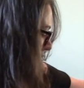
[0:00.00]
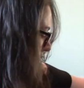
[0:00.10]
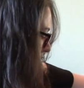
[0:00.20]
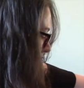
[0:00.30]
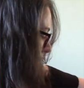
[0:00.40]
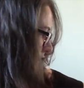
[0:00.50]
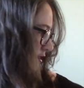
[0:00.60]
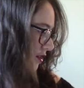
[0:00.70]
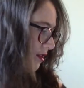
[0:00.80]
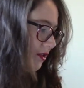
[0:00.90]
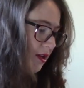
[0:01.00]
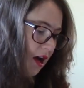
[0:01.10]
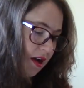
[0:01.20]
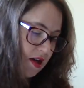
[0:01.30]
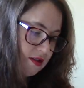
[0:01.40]
oh, right.
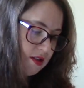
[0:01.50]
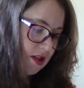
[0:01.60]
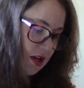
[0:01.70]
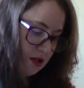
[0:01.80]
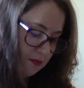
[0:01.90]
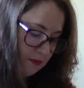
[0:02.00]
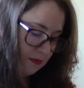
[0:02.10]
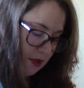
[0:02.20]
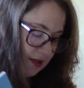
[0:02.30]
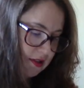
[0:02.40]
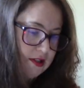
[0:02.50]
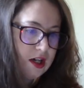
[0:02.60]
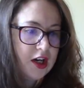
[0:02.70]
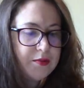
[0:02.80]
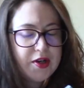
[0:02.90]
I got some
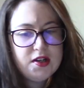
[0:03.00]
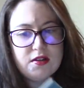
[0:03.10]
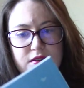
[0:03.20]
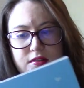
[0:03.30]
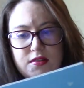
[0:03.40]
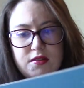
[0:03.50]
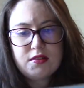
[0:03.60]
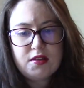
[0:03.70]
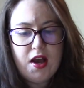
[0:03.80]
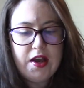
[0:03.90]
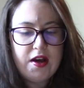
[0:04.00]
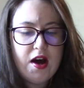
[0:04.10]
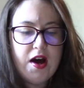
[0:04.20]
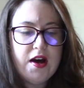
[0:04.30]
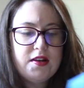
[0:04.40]
sticker books. I
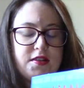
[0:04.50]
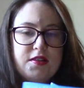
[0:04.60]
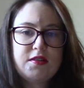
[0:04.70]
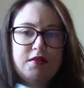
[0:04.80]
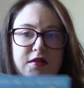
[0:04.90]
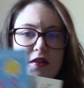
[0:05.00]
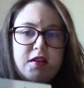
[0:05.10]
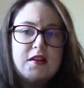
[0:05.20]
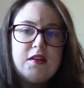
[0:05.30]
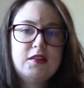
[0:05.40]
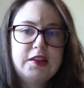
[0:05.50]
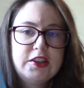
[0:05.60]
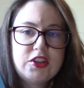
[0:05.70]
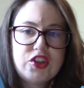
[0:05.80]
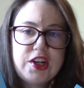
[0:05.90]
got
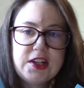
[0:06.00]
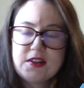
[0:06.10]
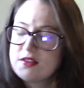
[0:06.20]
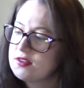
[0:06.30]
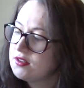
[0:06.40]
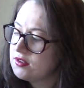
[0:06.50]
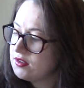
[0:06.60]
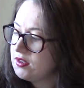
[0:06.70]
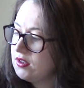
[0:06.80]
Little Chicks